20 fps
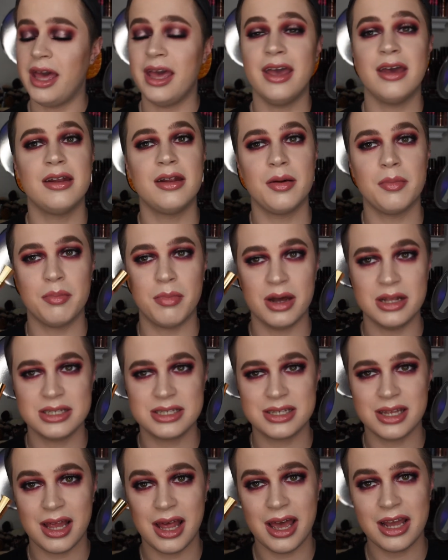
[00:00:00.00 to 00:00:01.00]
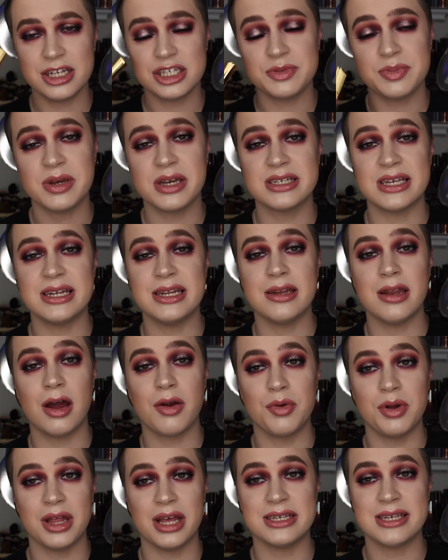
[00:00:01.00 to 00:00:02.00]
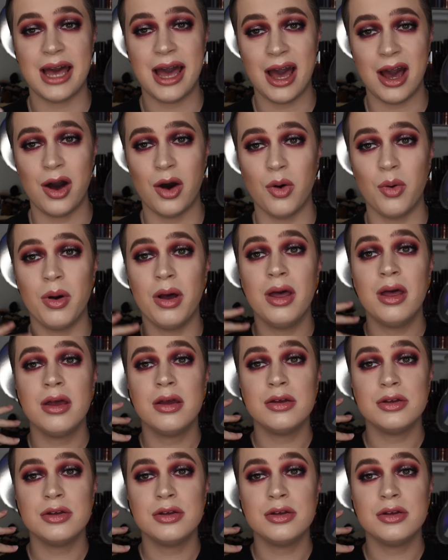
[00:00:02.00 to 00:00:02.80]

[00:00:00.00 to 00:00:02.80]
in Mudslide just because I did not realize how